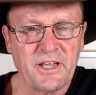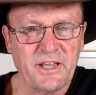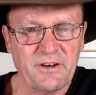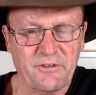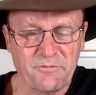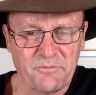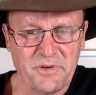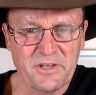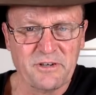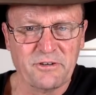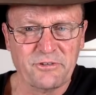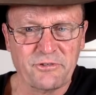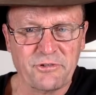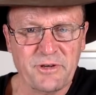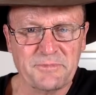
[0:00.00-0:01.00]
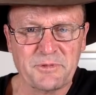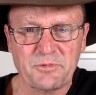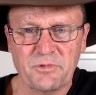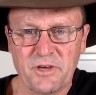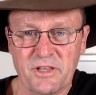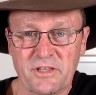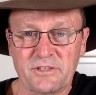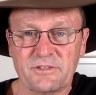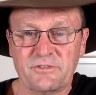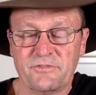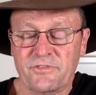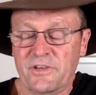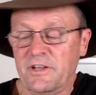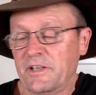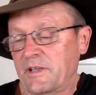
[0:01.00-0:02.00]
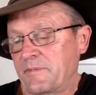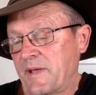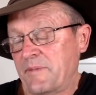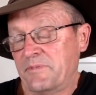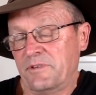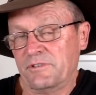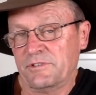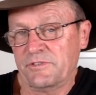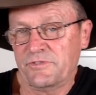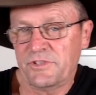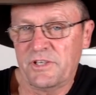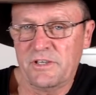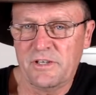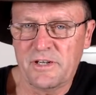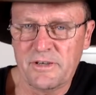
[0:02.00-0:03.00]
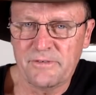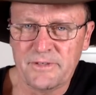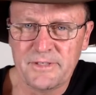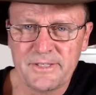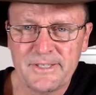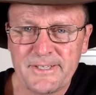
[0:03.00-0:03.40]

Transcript: and I've been on trips where this has fair dinkum happened, as I've said, you know, and